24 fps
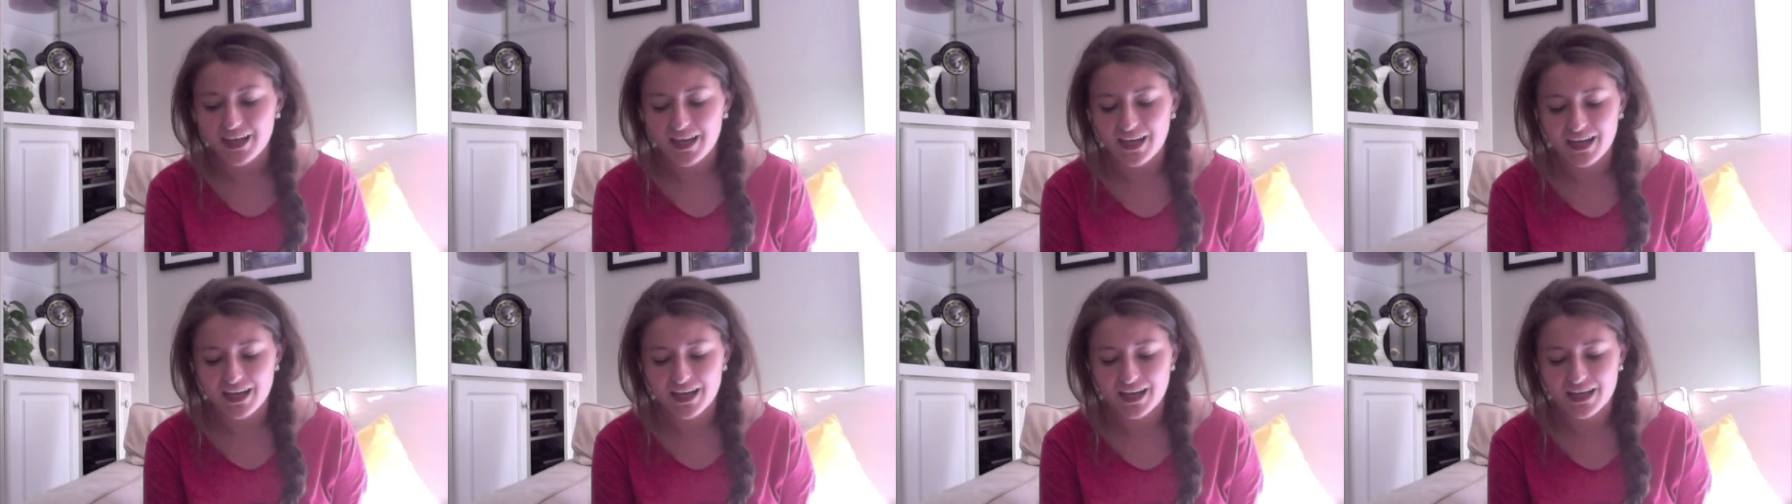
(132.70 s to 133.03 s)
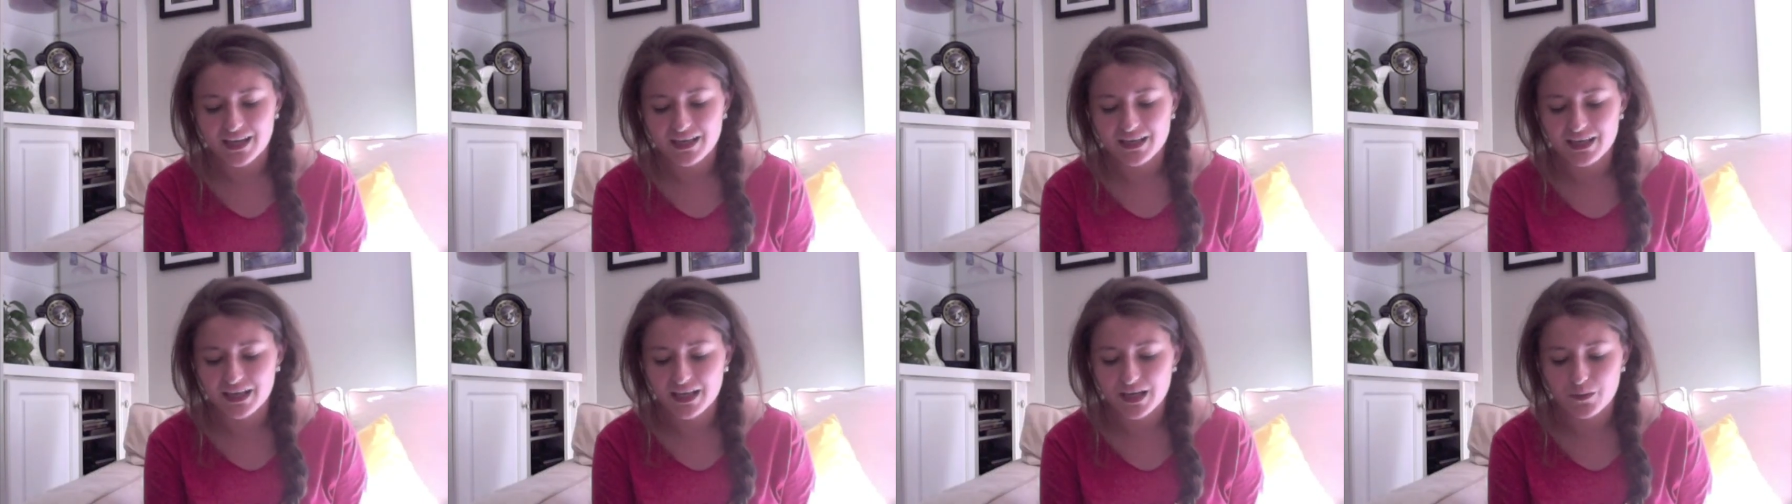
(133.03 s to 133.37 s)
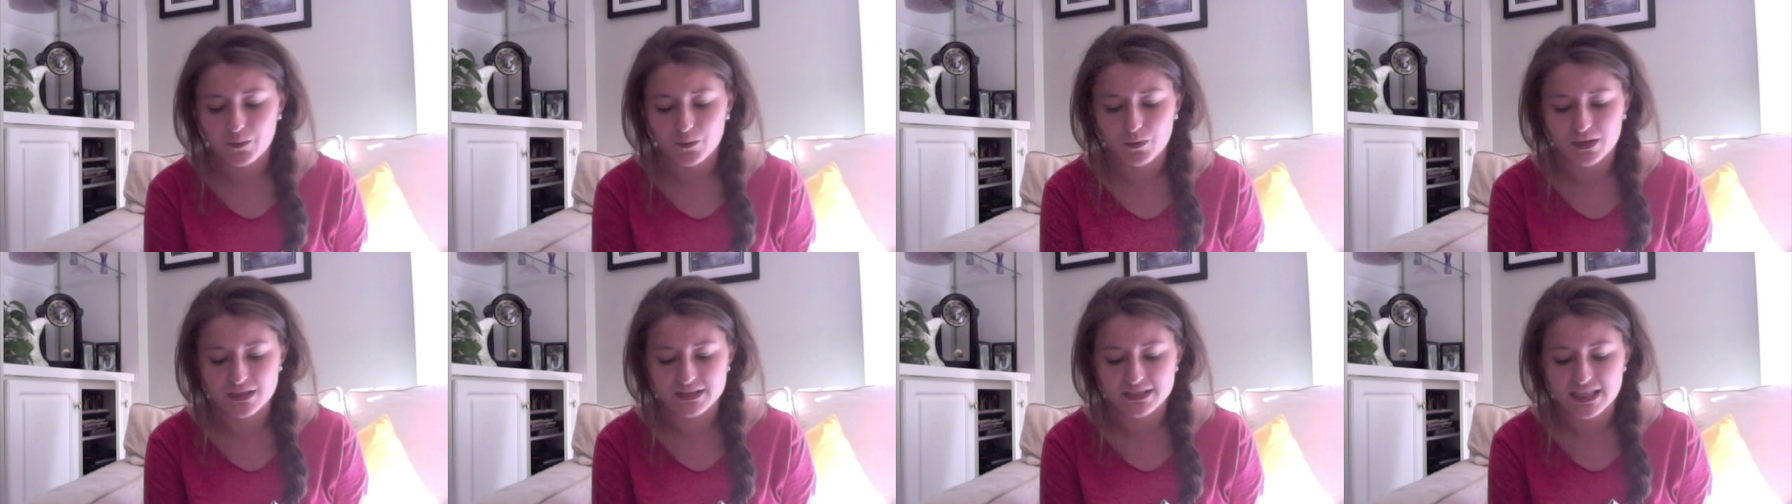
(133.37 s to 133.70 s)
and
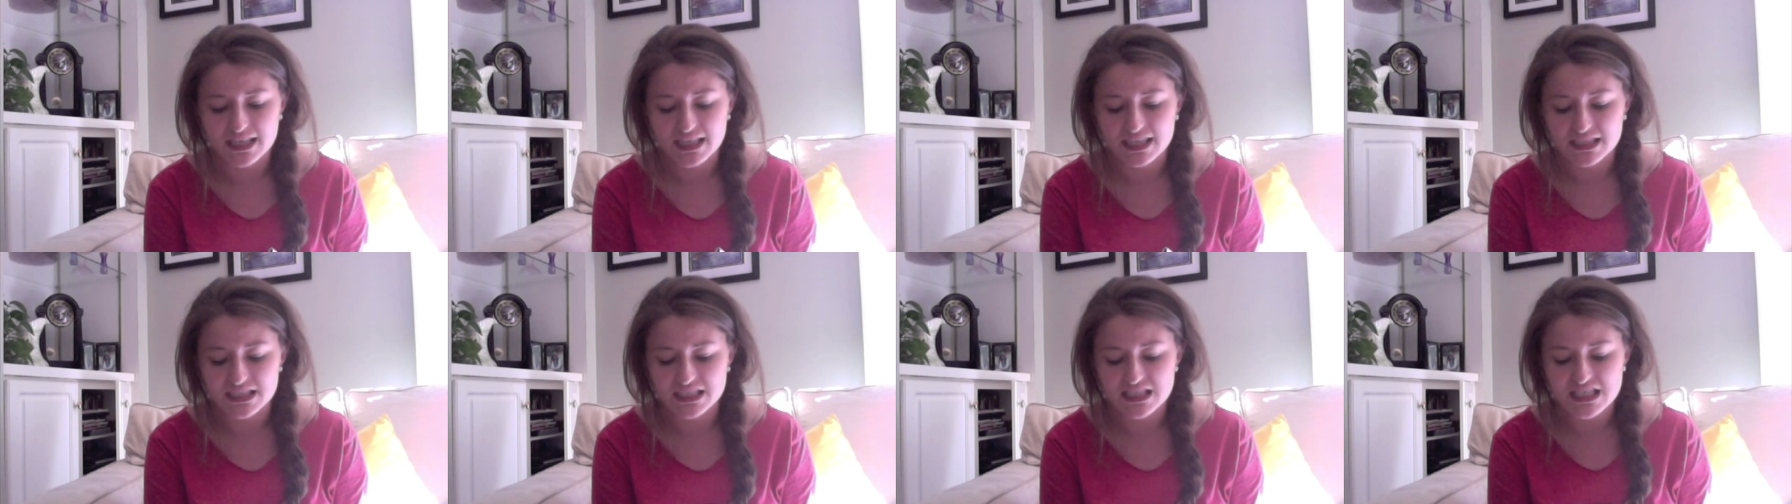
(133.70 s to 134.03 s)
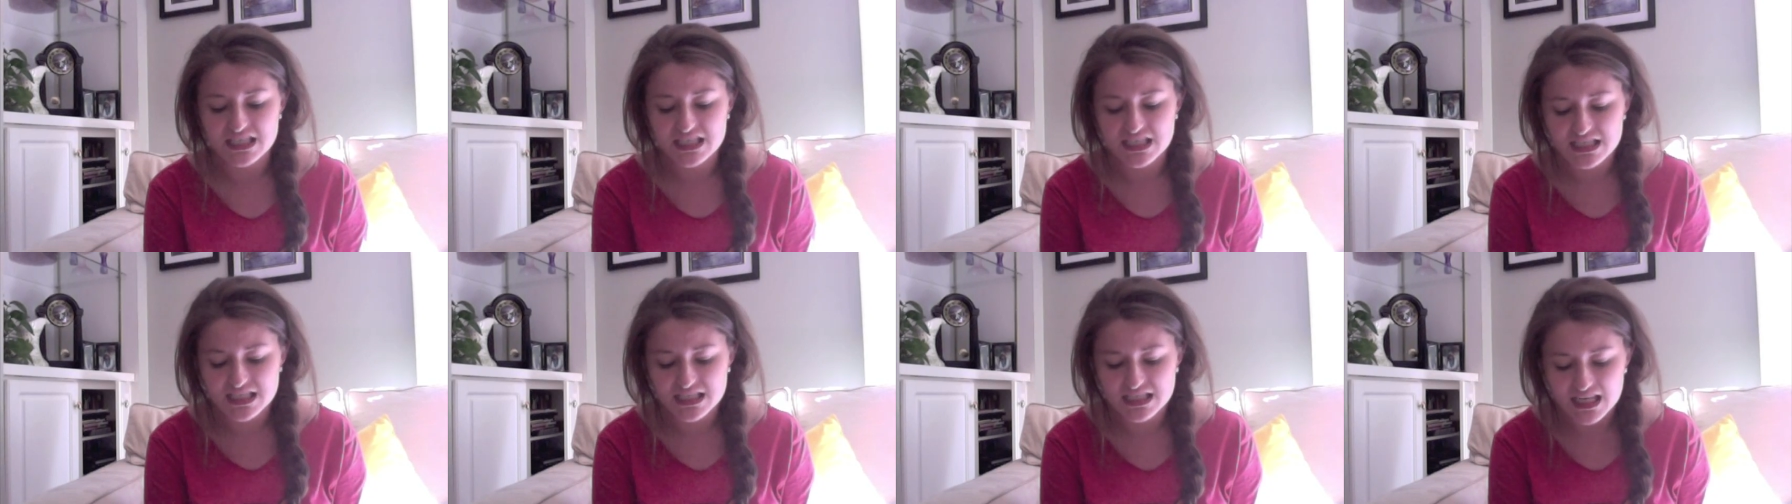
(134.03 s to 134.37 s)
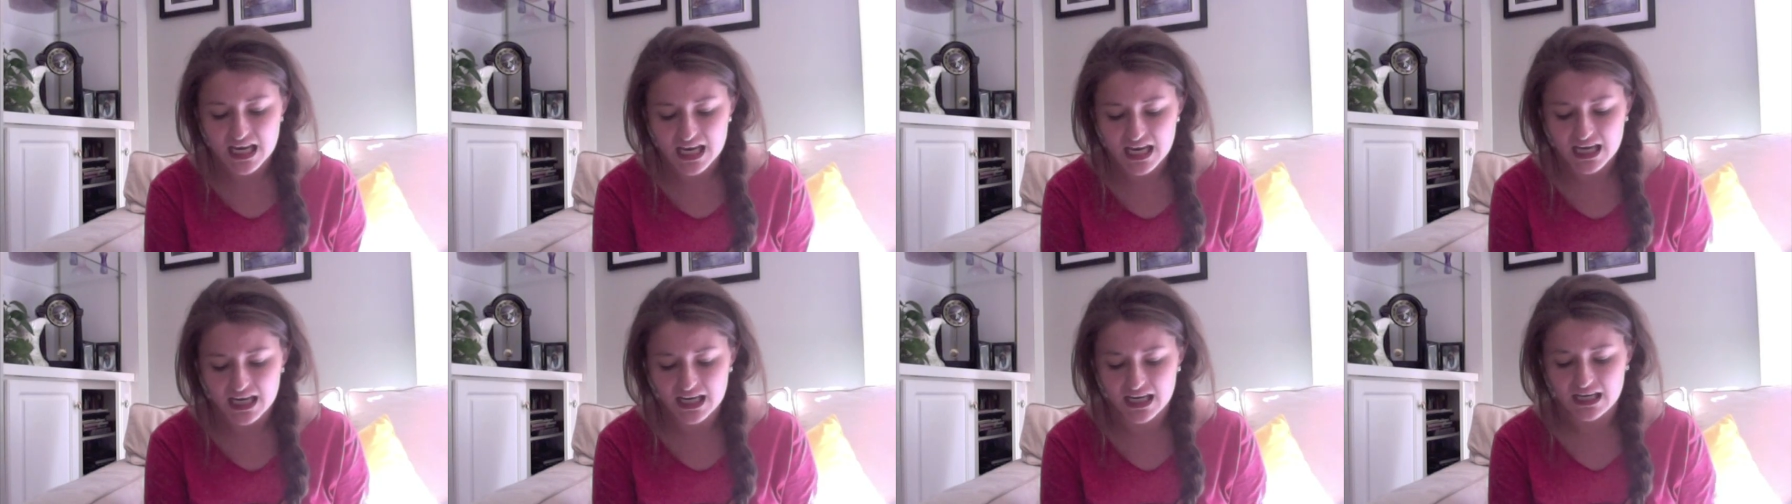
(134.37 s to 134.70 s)
it was
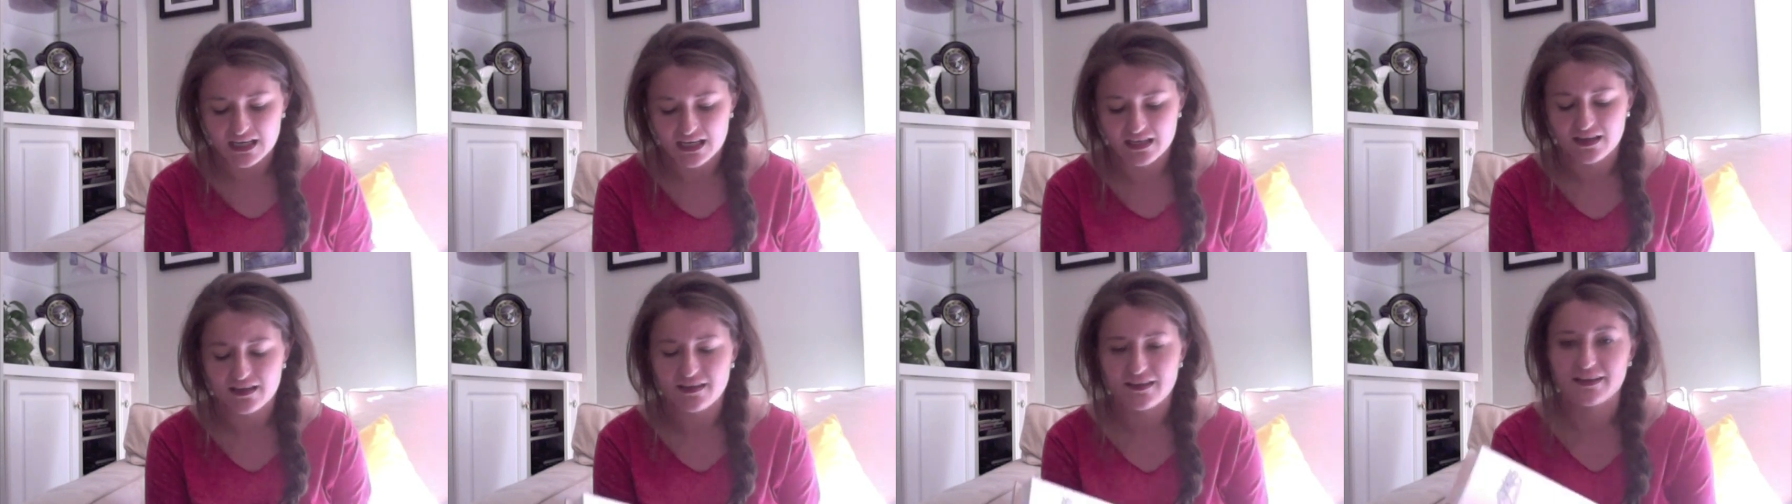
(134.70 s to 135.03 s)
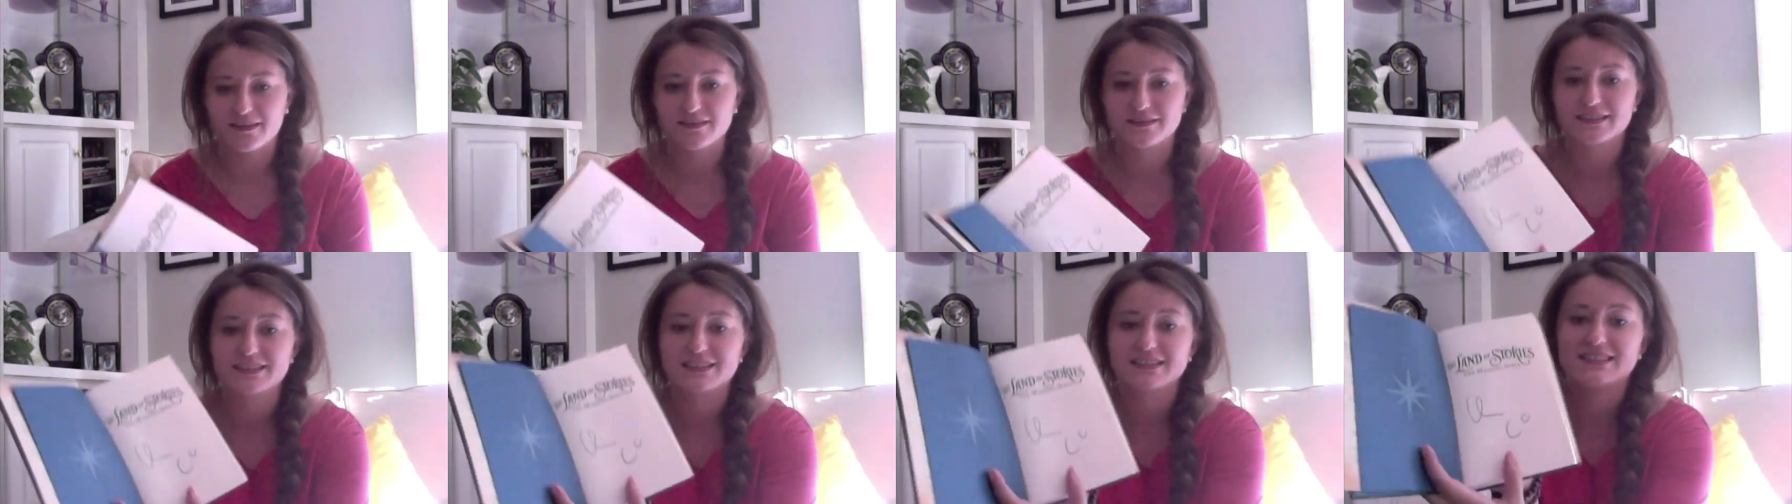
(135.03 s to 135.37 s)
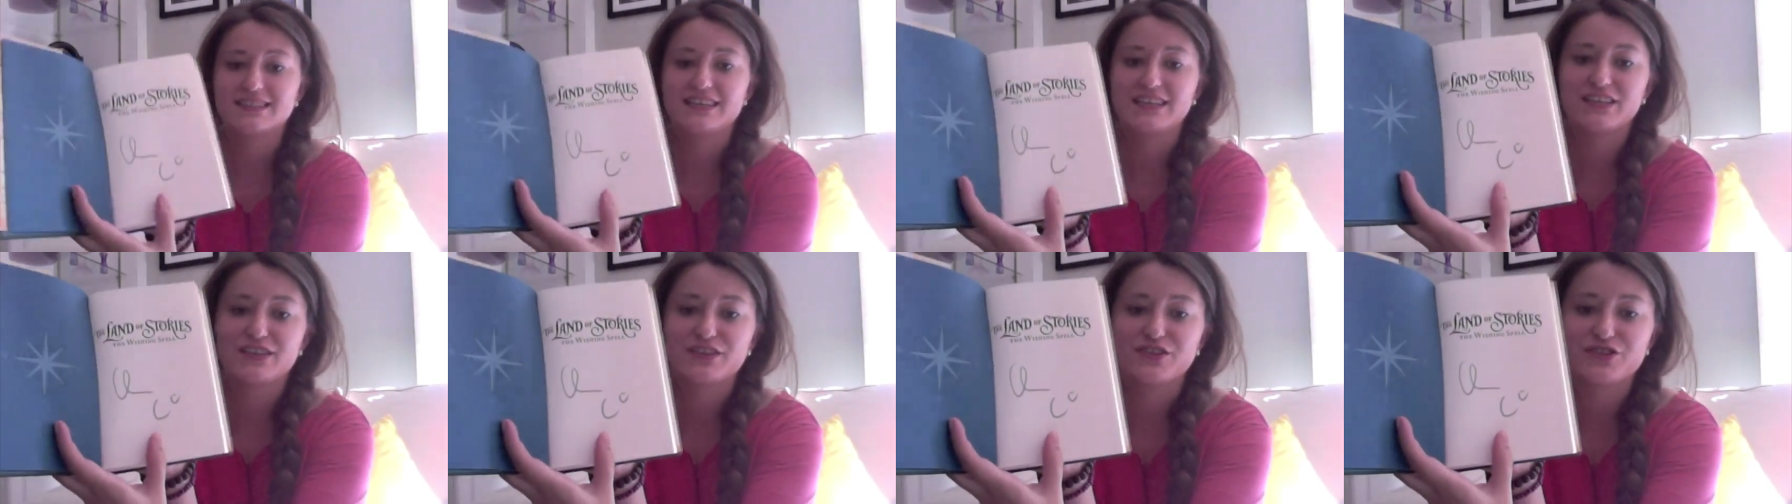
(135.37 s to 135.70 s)
insane. There's his
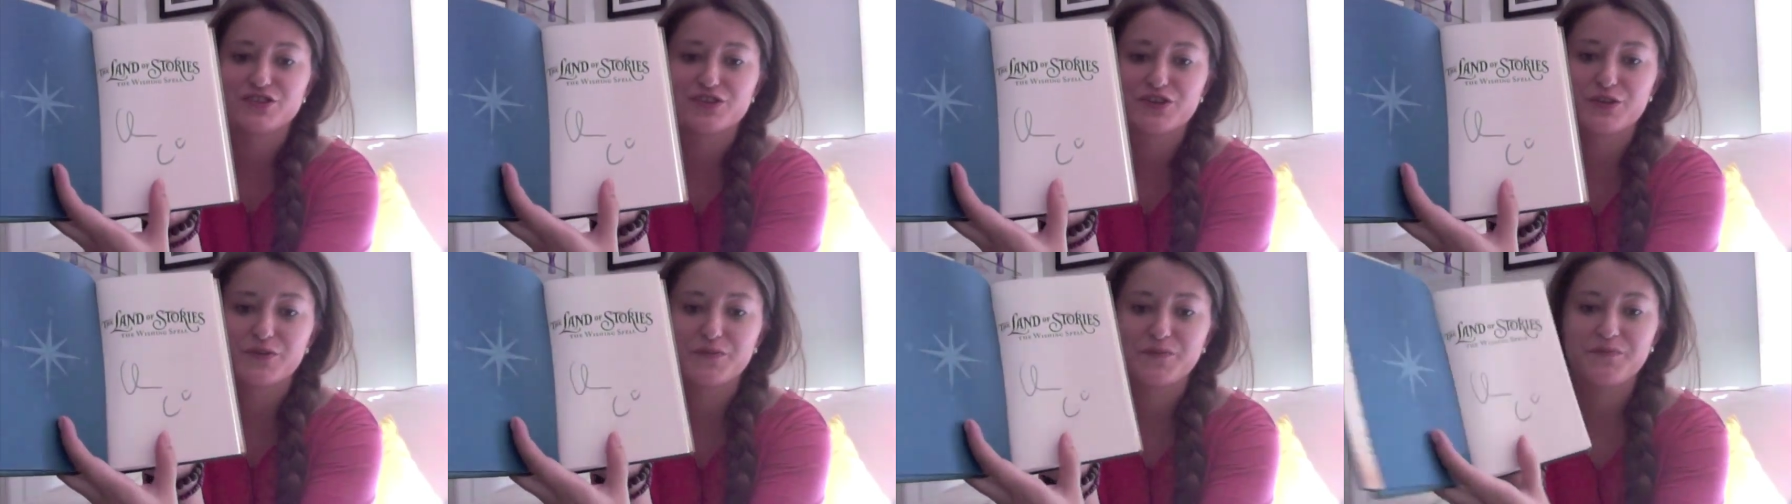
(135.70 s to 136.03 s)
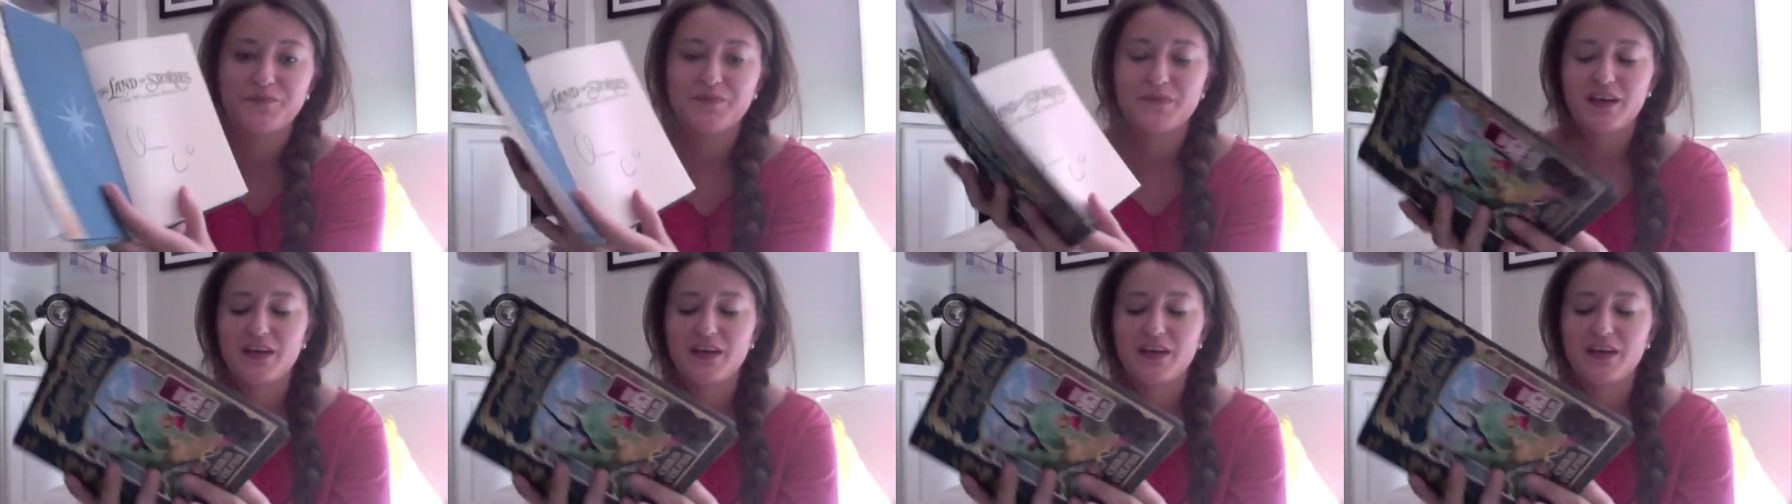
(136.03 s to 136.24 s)
signature.